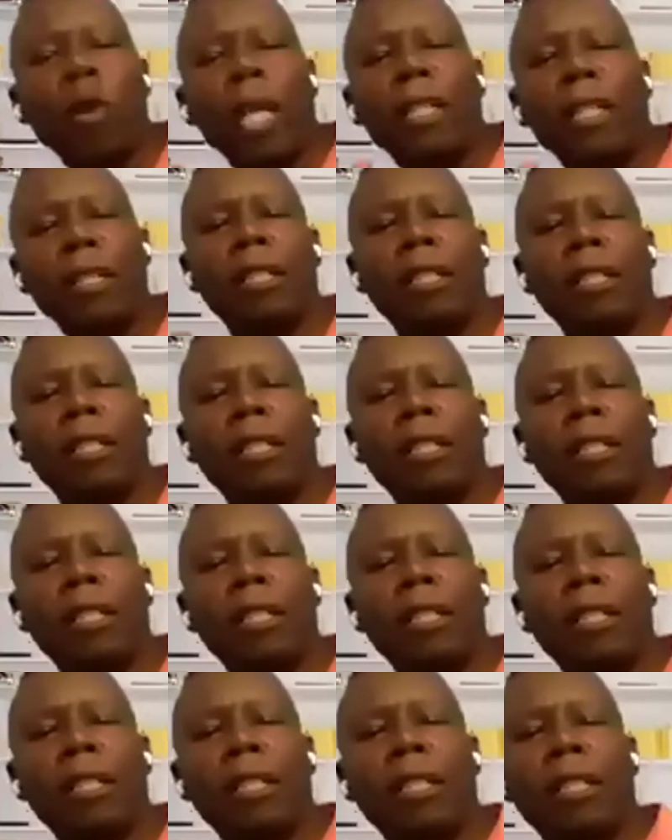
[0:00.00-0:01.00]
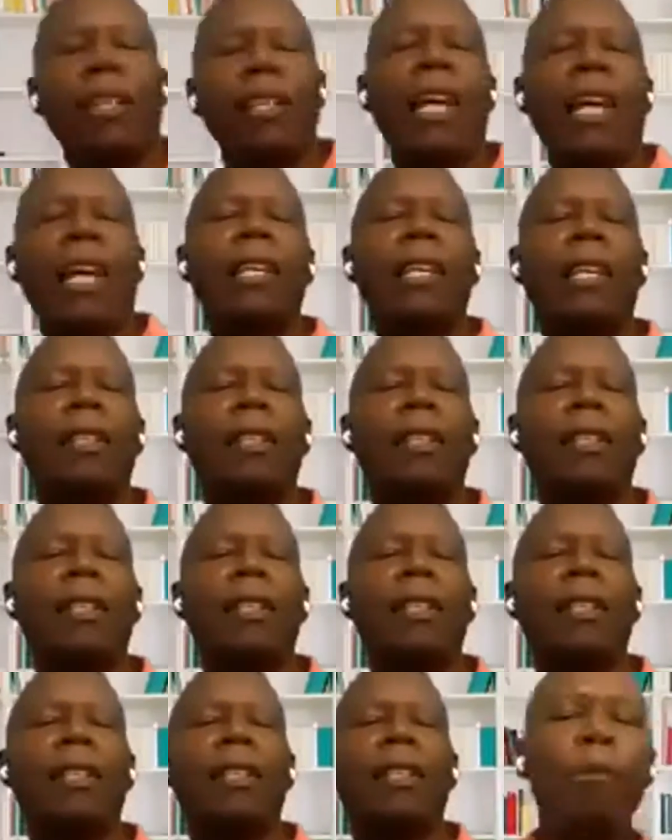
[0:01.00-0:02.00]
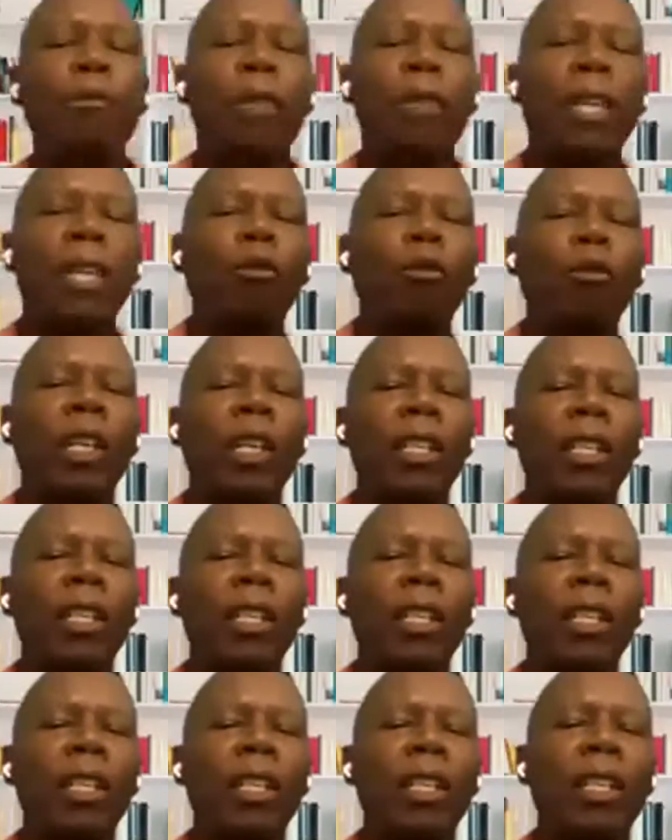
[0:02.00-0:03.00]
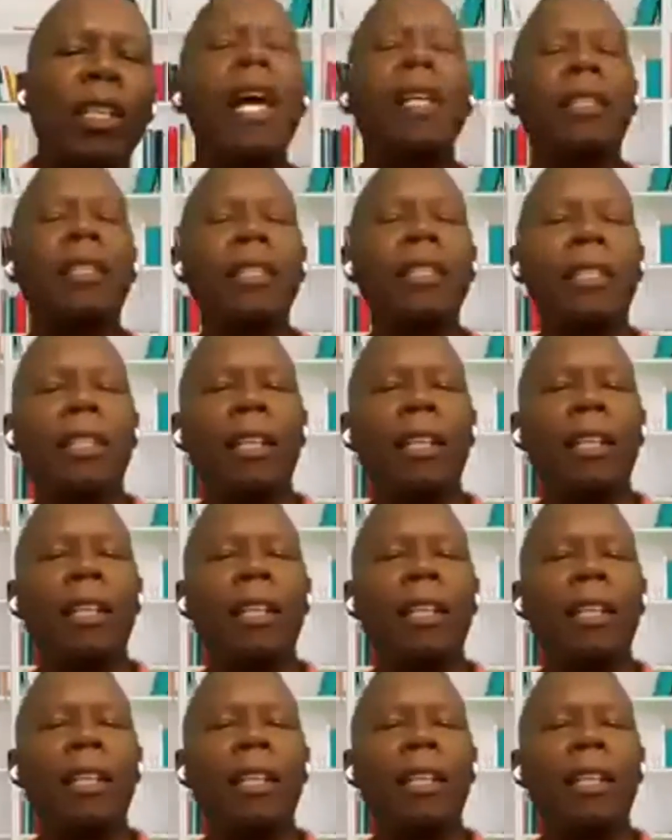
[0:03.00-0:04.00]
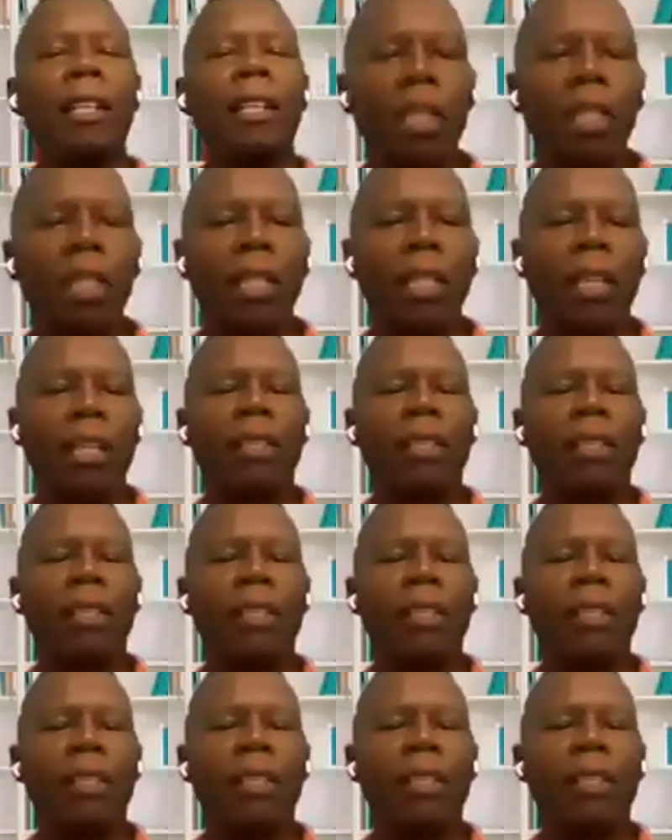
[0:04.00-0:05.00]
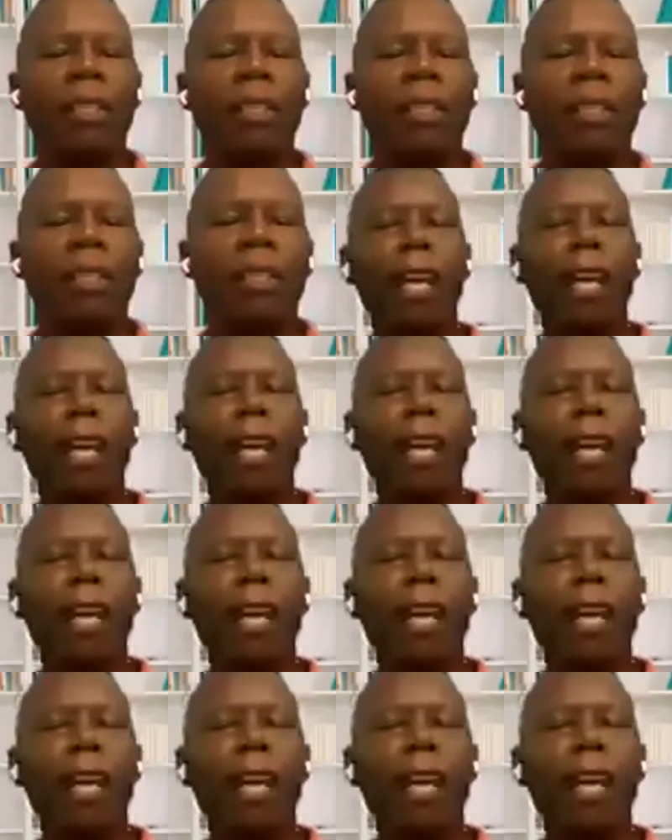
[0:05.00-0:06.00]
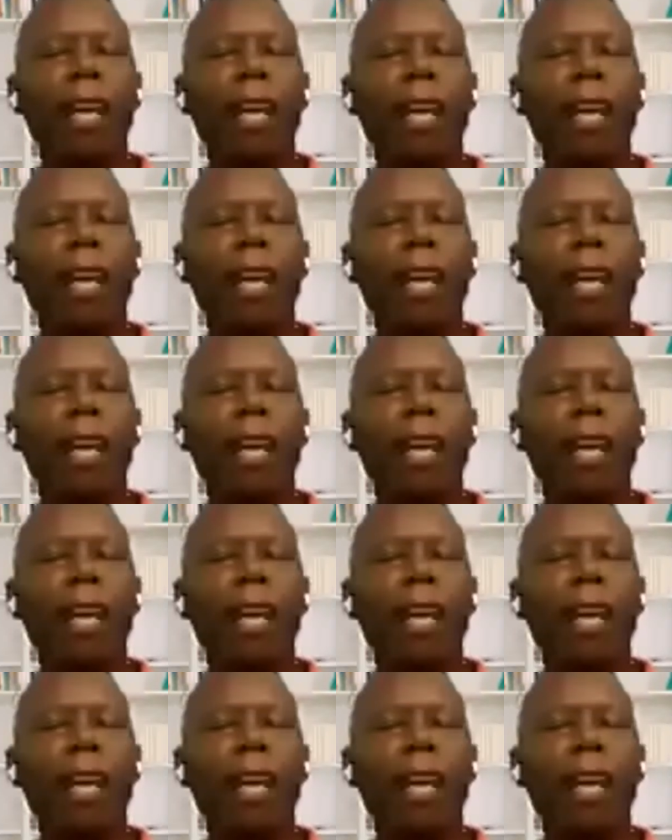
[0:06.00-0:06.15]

register for it and let the time thing work itself out. And lo and behold, she did. And showed up.